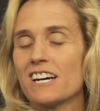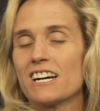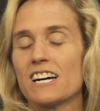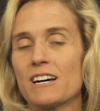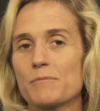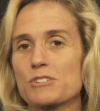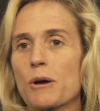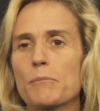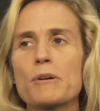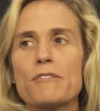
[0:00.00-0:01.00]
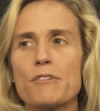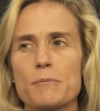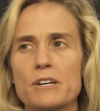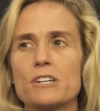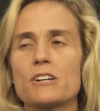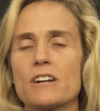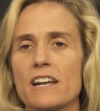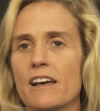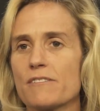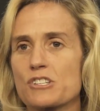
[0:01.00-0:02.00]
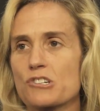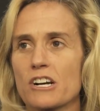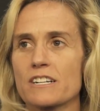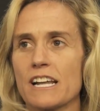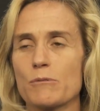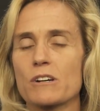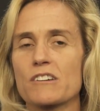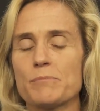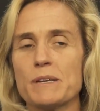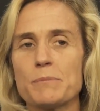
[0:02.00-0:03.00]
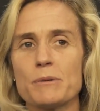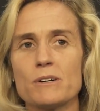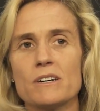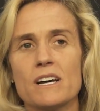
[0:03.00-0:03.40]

So I'm pretty familiar, and I have a strong network of people.